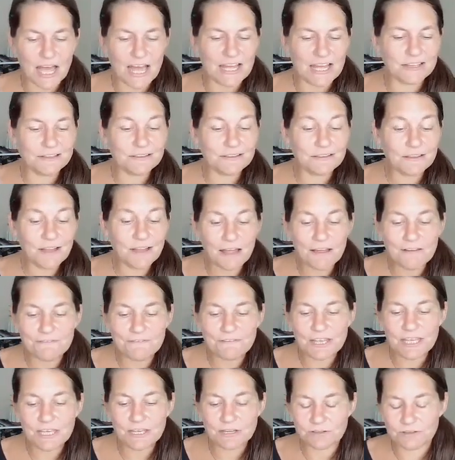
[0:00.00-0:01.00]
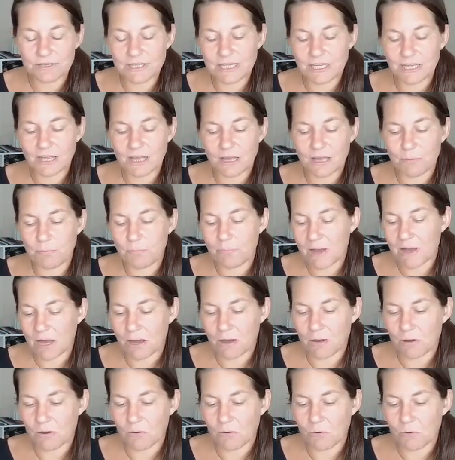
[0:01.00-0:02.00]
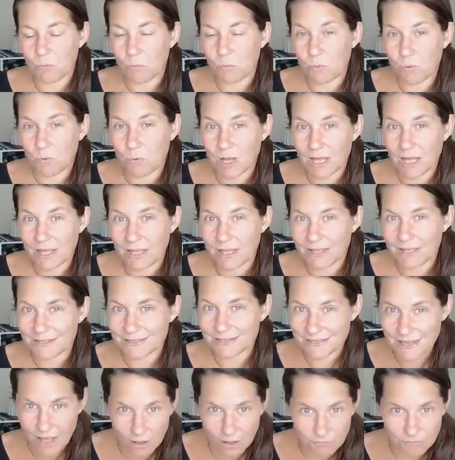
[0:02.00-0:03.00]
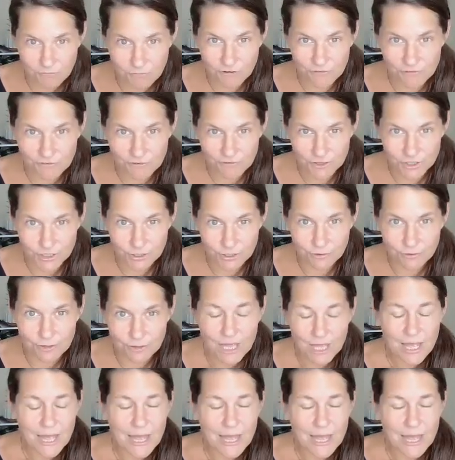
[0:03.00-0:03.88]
I love hearing about what is helpful for you.